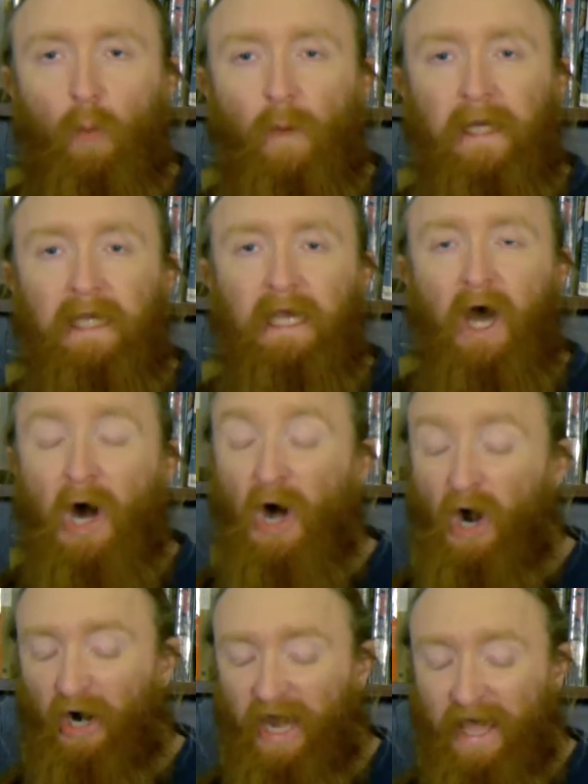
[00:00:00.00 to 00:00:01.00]
We
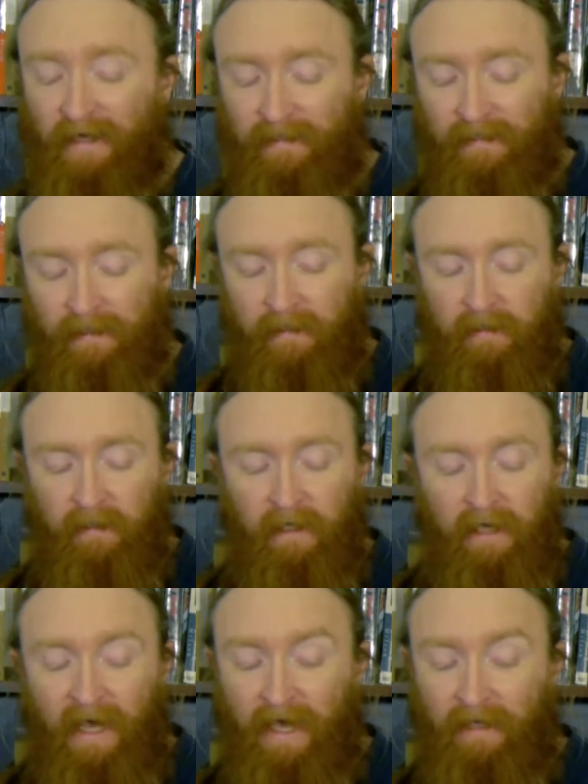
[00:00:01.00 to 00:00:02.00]
are hell.
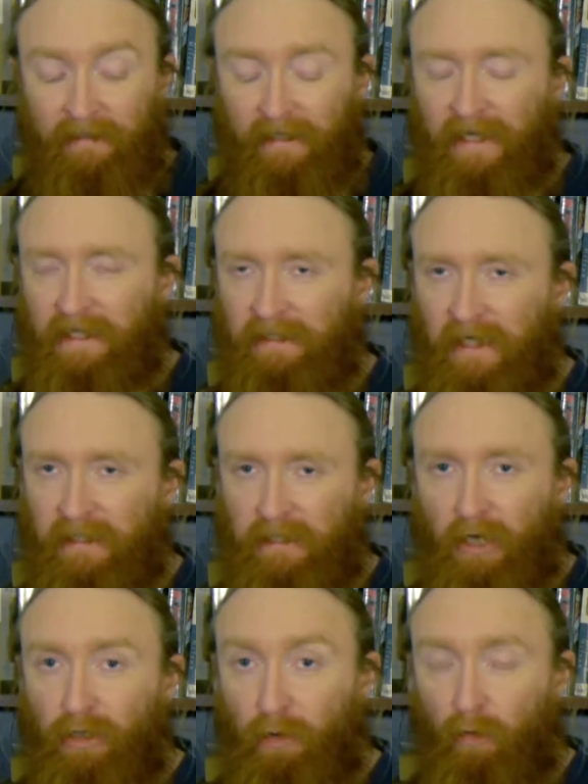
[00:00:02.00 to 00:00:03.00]
Hell is
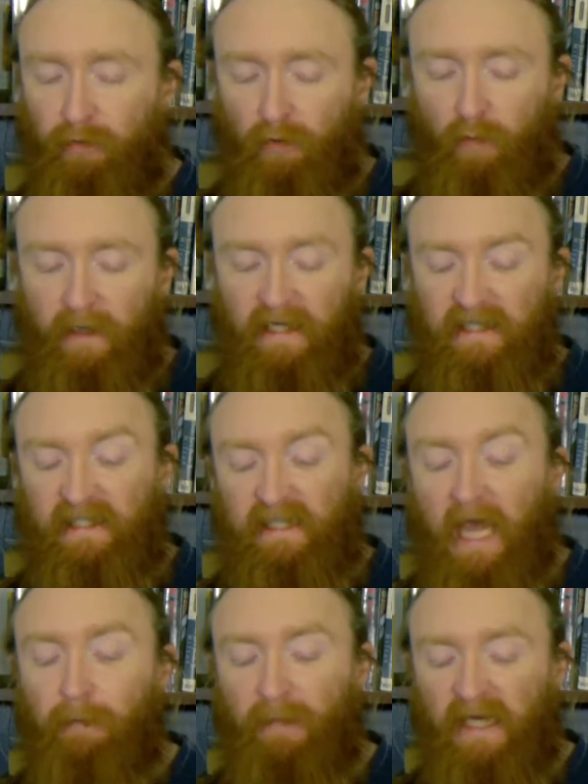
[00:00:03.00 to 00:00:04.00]
us, nor do we
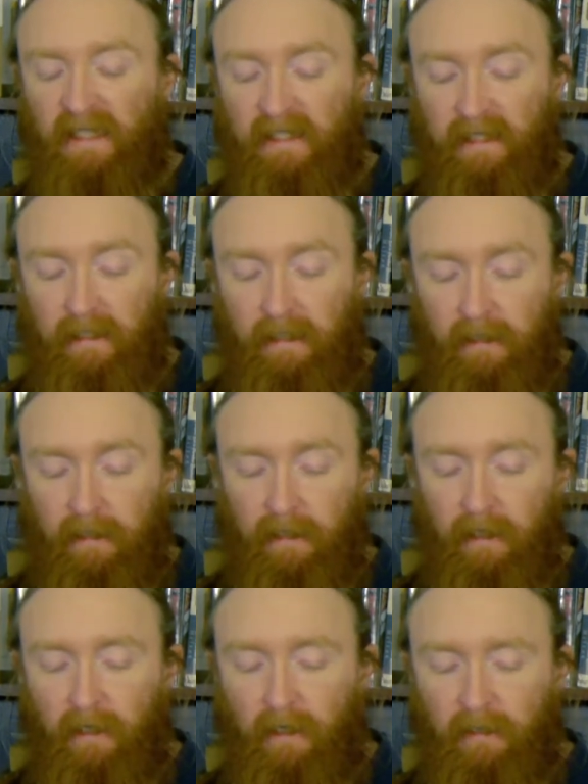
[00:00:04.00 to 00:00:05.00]
escape it.
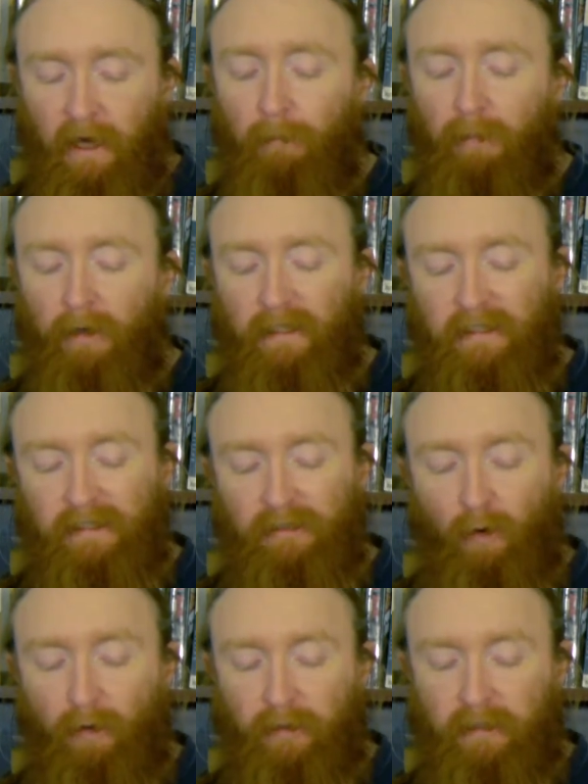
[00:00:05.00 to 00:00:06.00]
Numberless
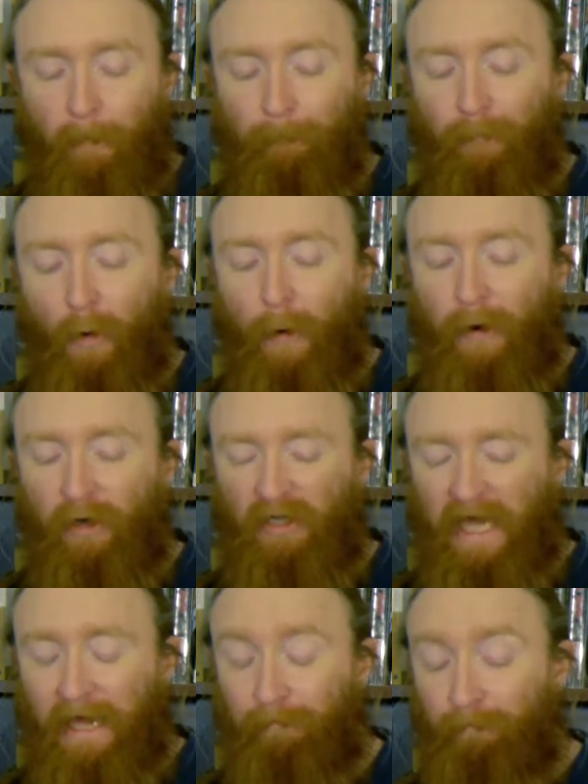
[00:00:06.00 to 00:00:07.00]
soils
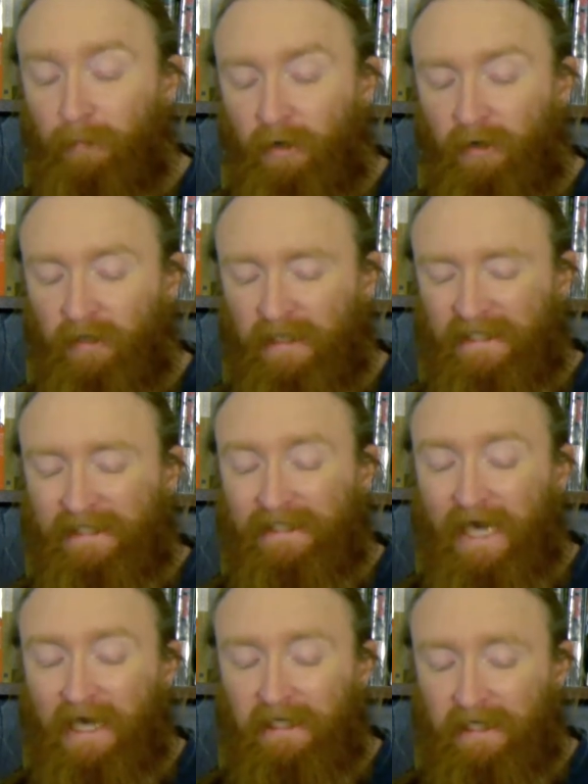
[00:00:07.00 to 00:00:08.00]
boil and burn
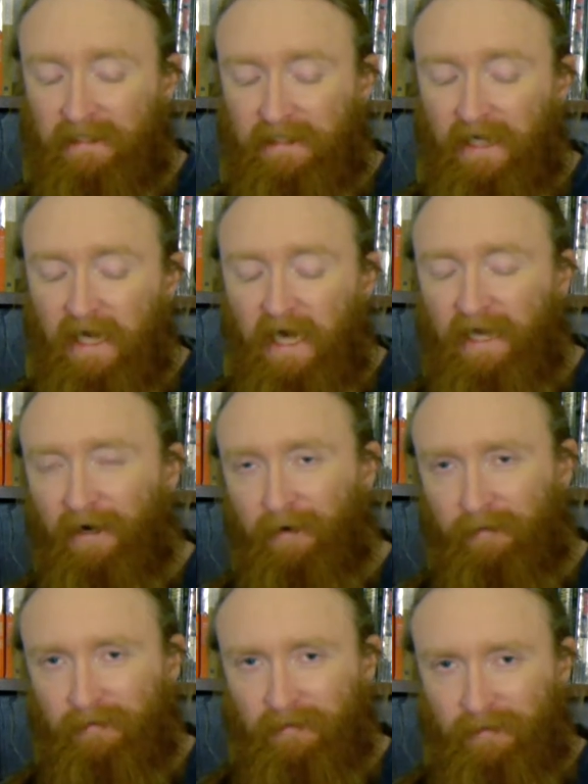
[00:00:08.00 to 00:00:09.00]
inside us, and
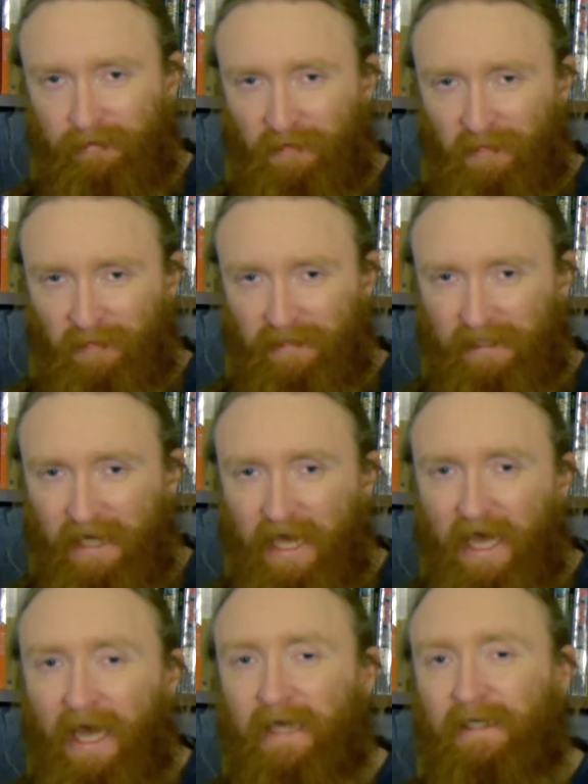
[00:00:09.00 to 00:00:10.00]
are consumed,
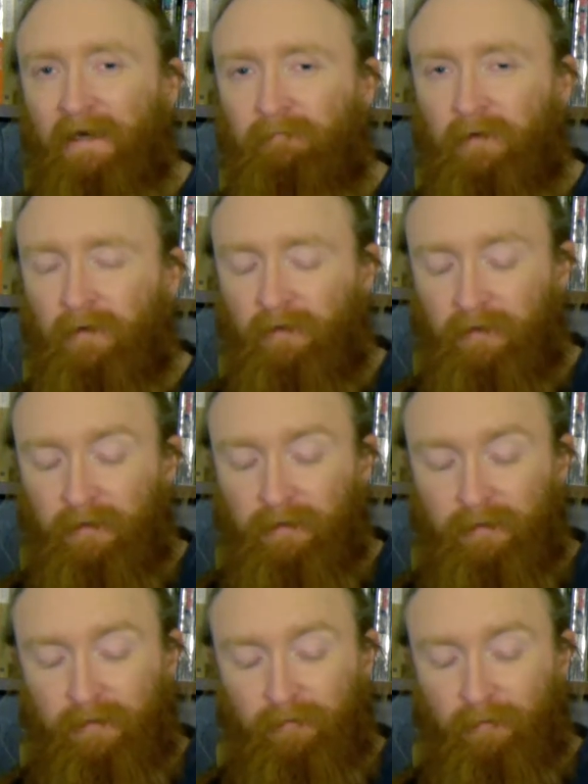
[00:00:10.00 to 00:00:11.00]
and ever
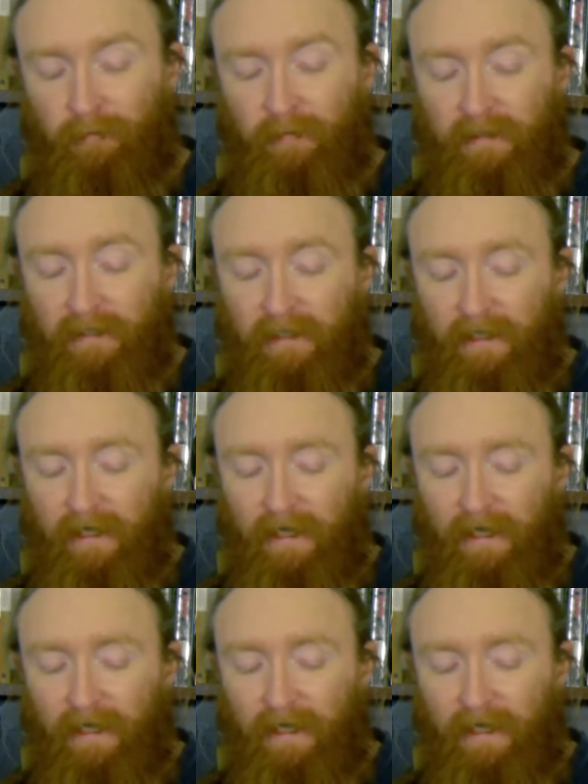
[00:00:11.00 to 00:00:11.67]
consumed,